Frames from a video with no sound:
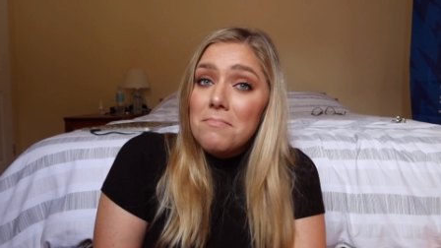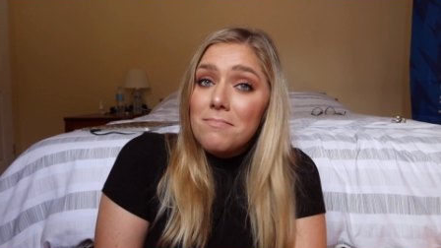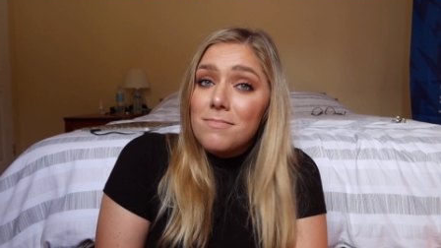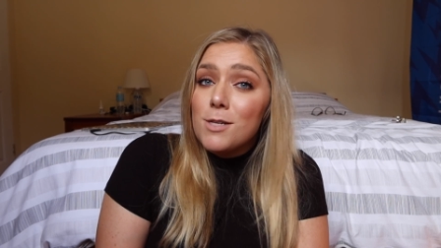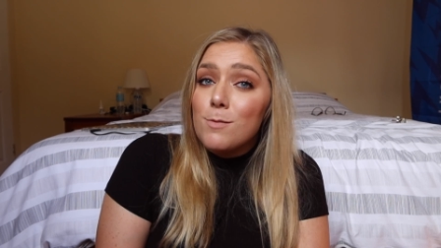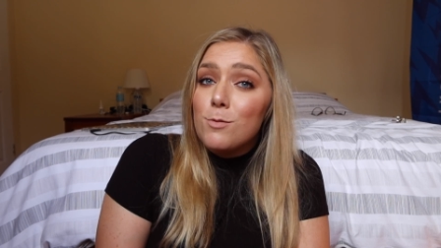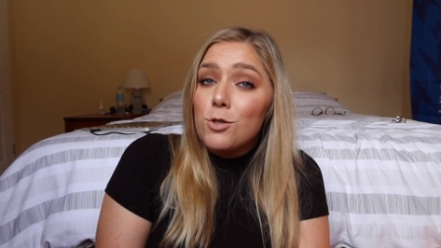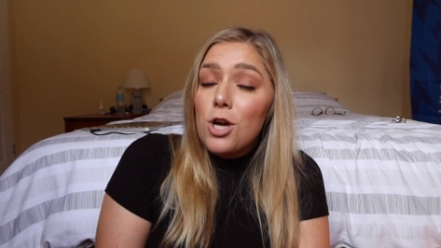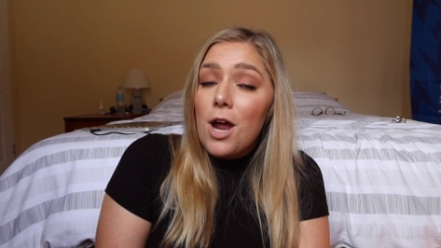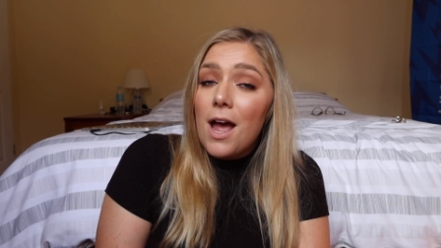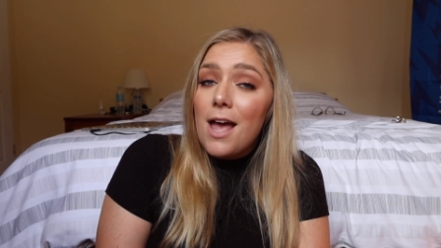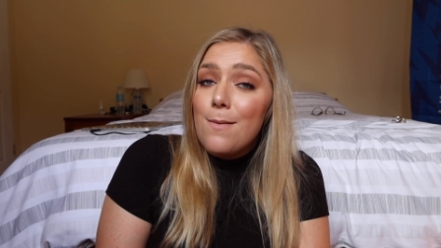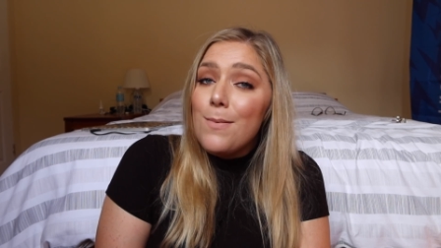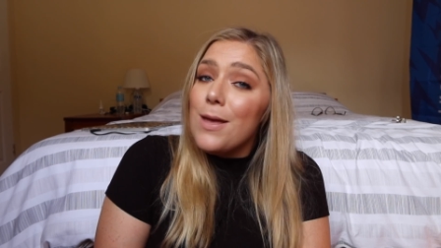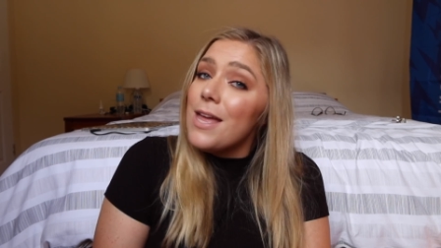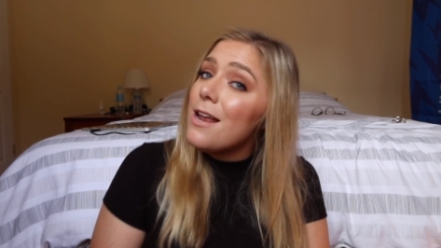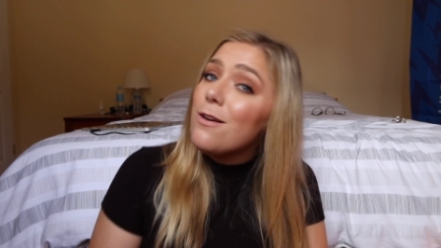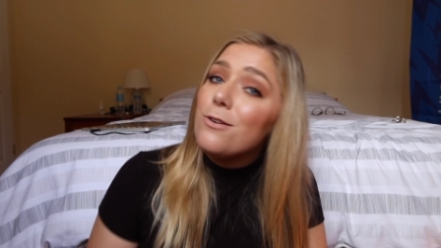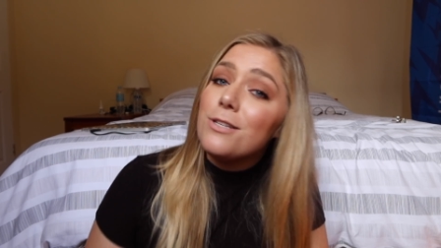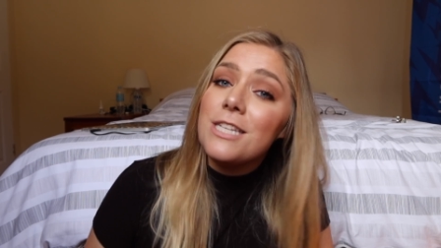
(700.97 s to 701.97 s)
subscribe,
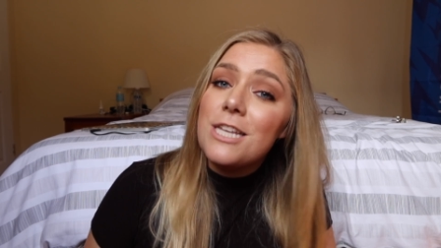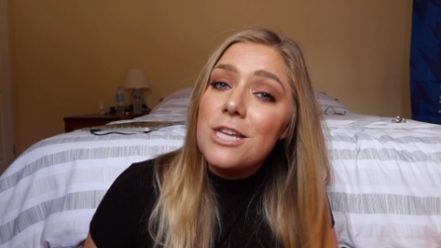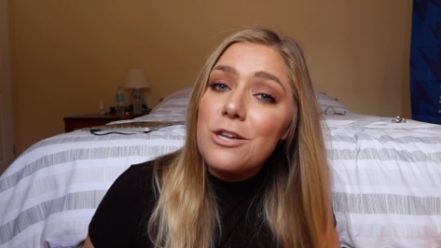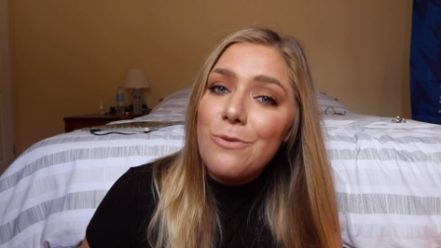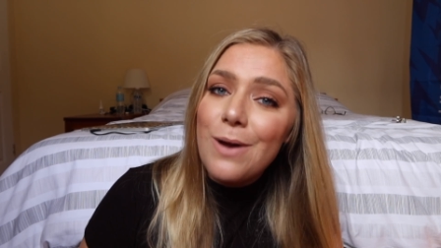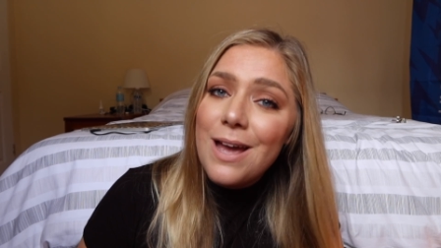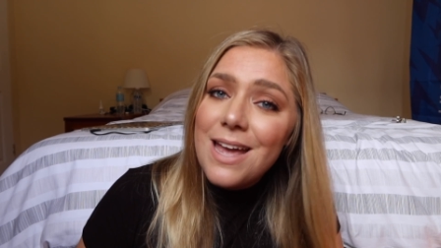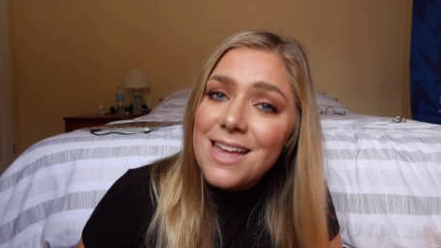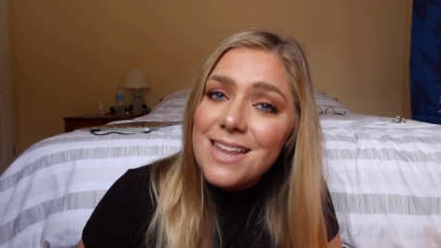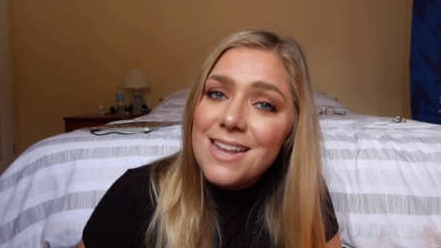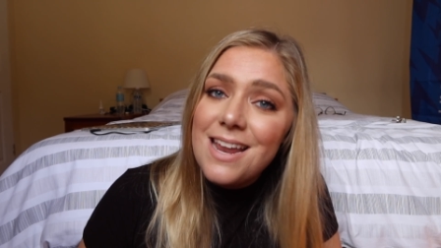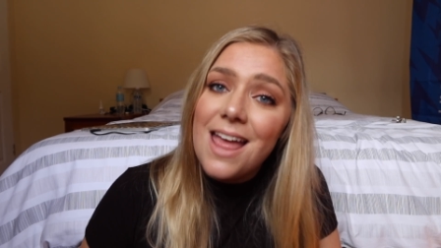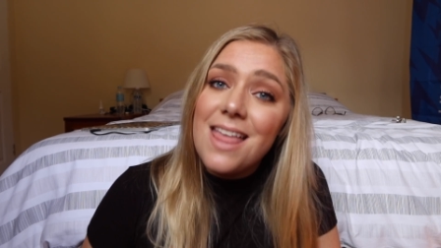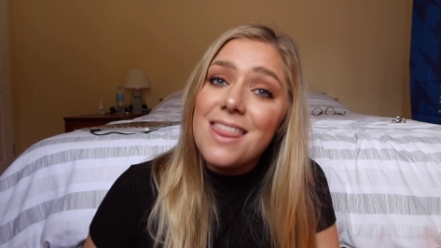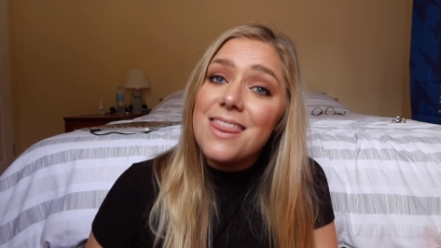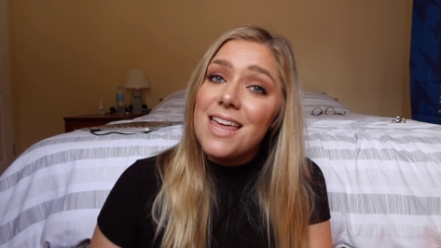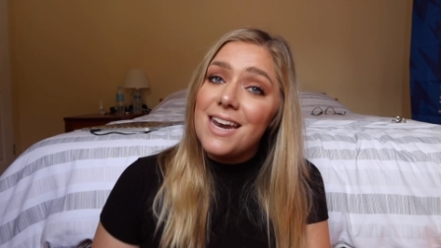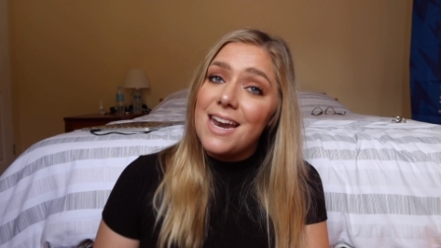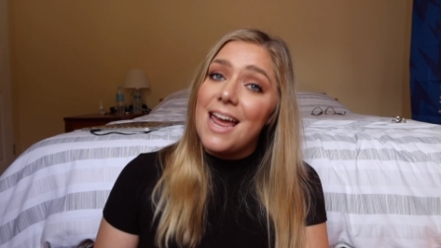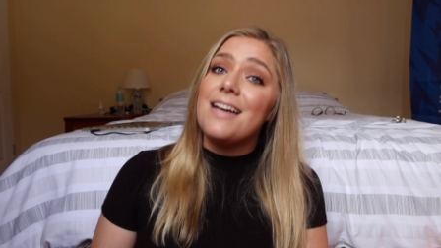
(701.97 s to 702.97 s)
and I'll see you in
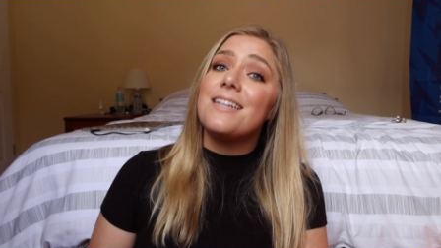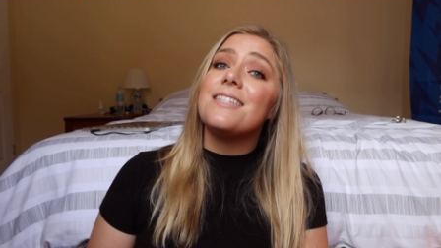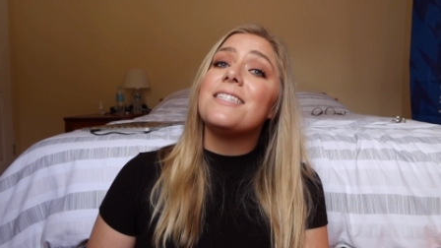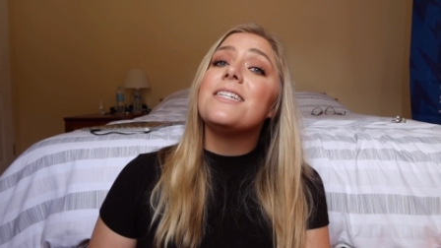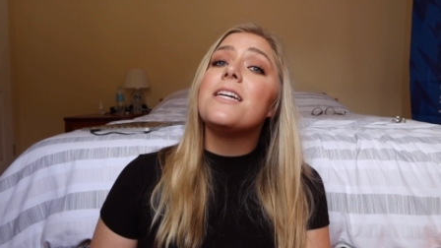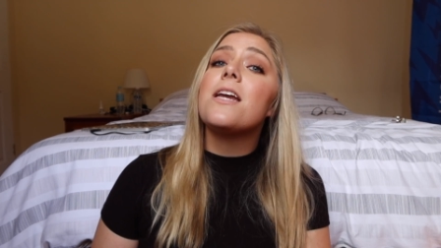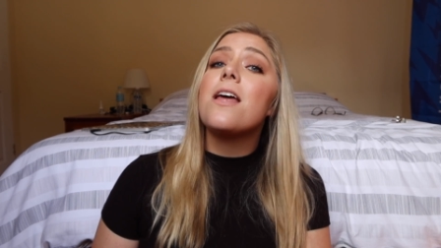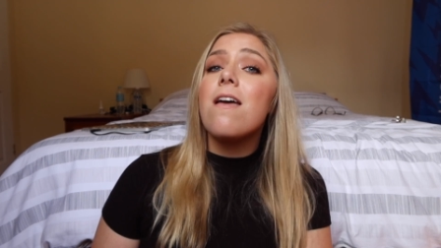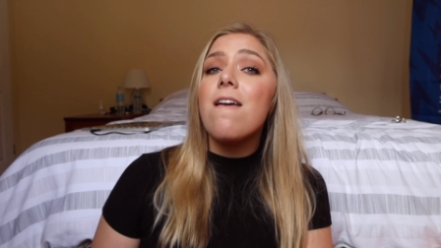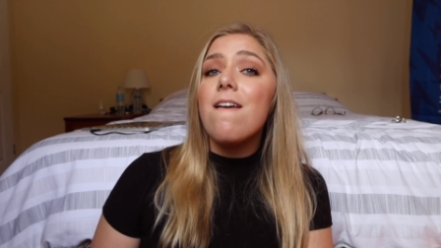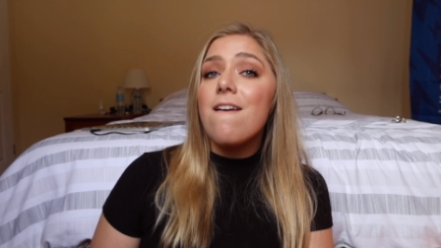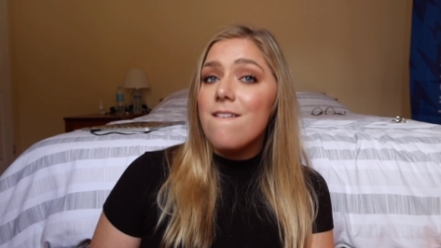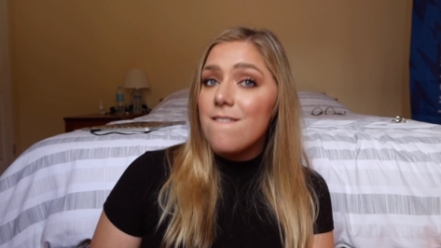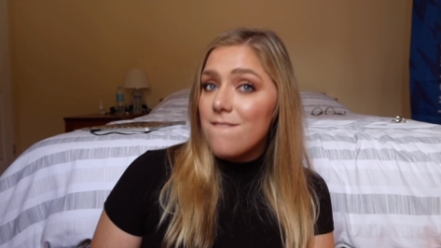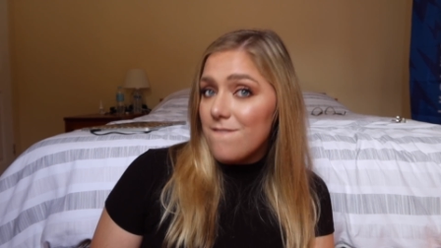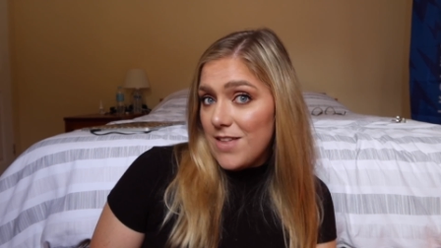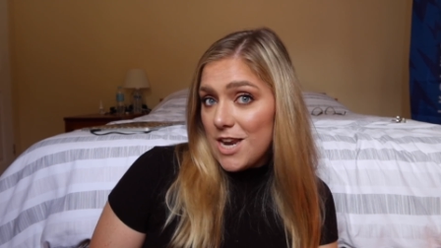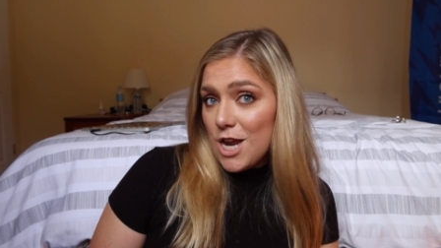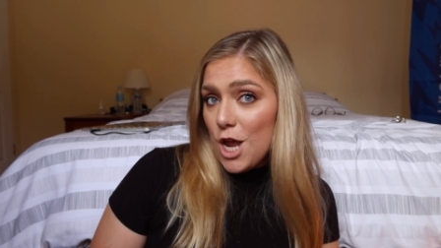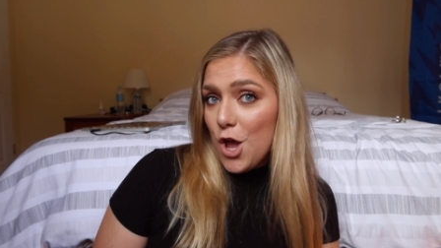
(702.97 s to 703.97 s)
the next
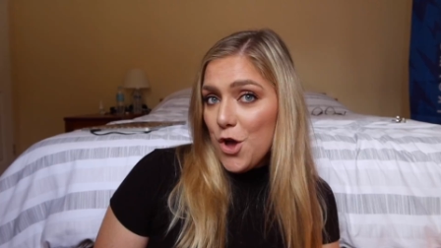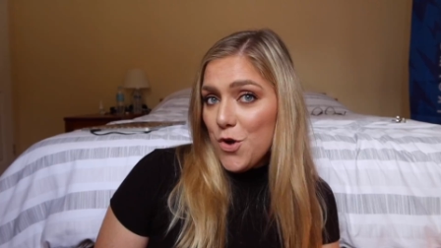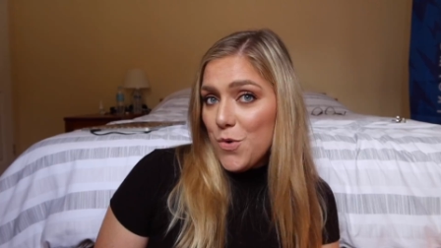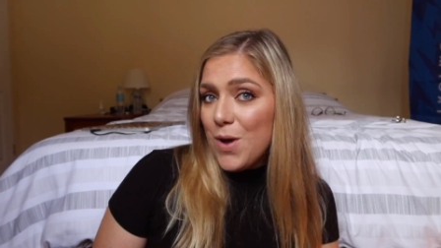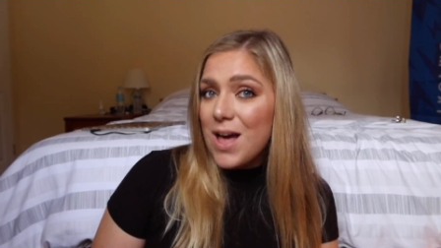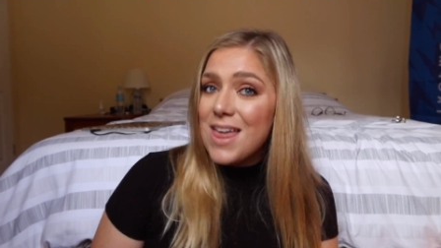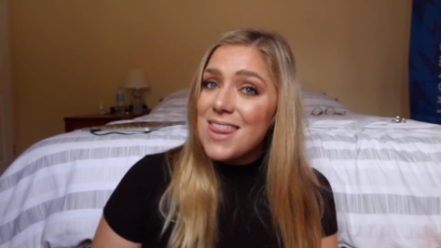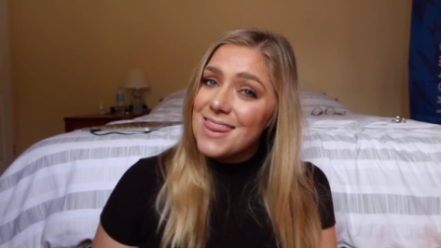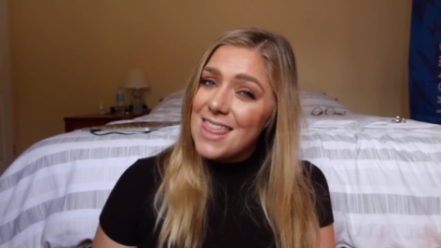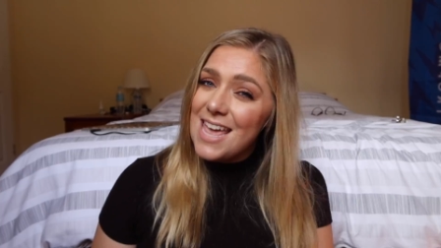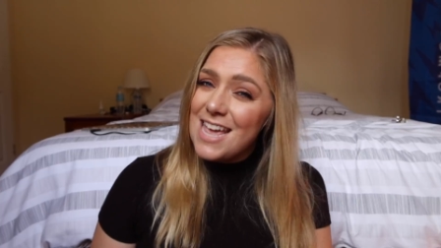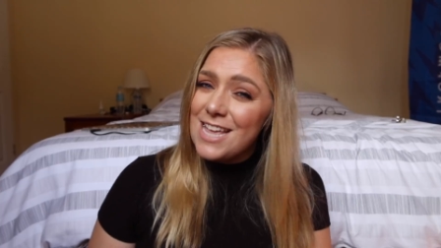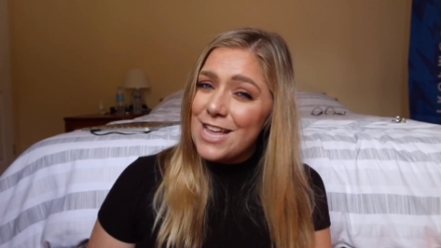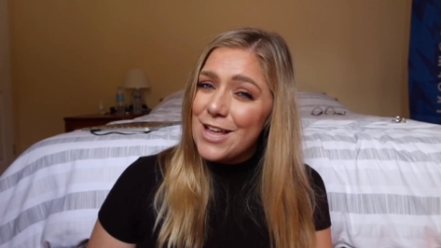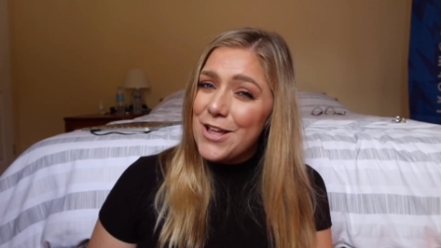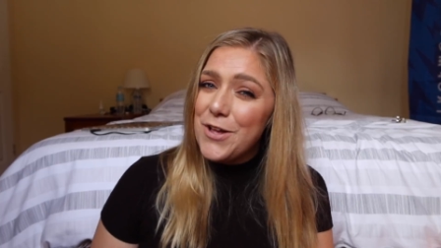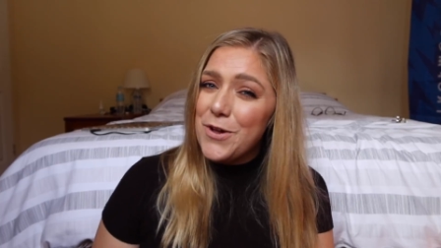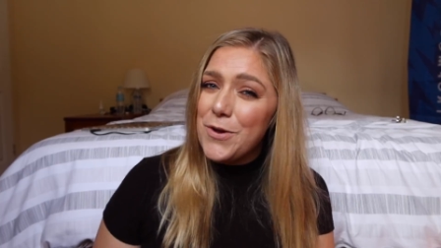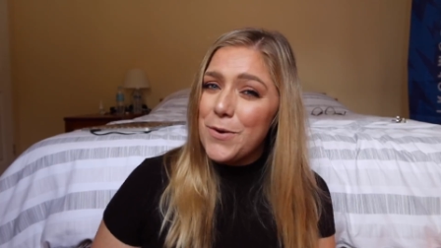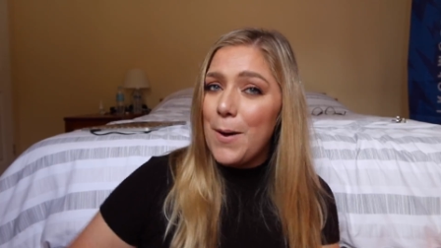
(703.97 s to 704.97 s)
video. Thank
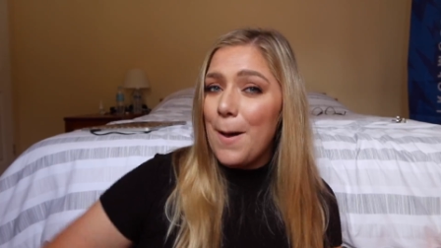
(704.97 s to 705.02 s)
you.